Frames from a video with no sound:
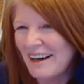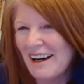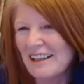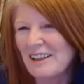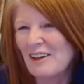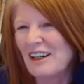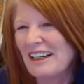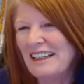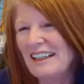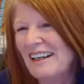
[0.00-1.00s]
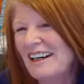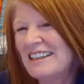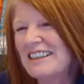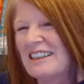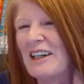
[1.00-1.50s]
Hi, Lori.
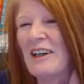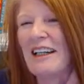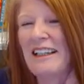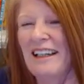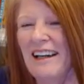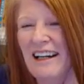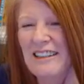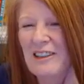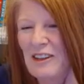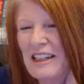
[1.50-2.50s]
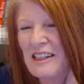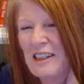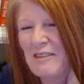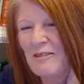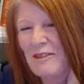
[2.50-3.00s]
Hi, Sherry. Hi,
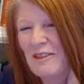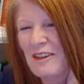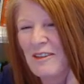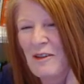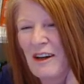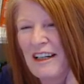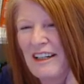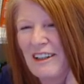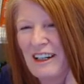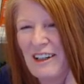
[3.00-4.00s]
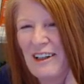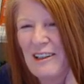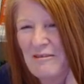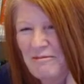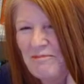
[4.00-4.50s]
Trish. Warrior
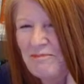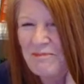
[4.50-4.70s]
girl.